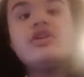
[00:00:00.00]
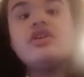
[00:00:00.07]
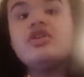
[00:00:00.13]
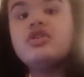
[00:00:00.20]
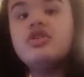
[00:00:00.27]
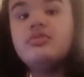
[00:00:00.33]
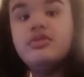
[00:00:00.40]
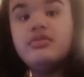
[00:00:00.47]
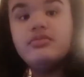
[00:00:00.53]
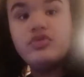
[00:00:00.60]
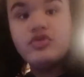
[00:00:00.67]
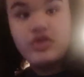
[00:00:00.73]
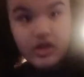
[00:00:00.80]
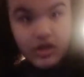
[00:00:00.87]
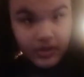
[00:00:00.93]
hair a little bit
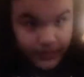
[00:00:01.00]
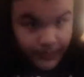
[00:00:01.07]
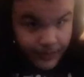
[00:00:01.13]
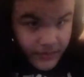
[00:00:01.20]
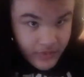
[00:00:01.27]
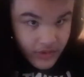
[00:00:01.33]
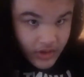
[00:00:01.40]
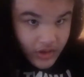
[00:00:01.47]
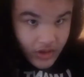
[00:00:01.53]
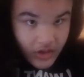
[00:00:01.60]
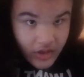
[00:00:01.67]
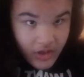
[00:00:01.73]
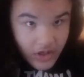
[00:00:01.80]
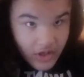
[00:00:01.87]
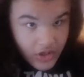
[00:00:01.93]
more, and
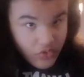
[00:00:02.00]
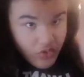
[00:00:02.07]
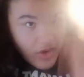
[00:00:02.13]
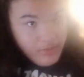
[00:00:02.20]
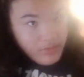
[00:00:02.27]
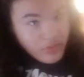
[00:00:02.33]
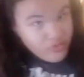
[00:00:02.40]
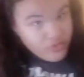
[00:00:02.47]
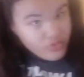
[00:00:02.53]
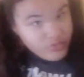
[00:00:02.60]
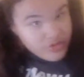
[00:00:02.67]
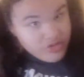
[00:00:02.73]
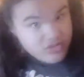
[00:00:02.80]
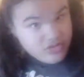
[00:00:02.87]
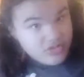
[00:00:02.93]
you know, I'm gonna
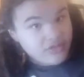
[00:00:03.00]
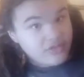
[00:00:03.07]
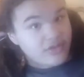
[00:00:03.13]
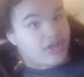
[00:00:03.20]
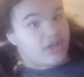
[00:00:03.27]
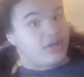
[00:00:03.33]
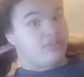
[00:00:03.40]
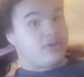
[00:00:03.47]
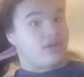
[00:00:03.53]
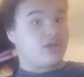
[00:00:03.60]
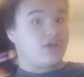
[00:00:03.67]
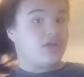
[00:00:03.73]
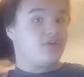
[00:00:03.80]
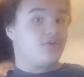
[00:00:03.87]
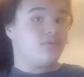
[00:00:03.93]
switch this
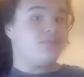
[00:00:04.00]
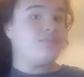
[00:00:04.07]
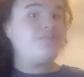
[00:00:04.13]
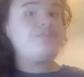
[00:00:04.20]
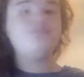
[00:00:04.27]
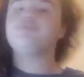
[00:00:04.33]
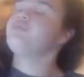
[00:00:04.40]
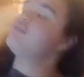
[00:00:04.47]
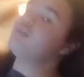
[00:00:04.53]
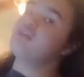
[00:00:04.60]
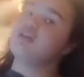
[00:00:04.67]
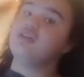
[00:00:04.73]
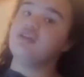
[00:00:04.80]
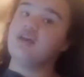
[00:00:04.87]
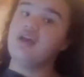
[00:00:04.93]
headband
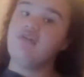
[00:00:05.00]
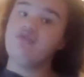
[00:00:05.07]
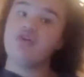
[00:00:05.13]
out. Even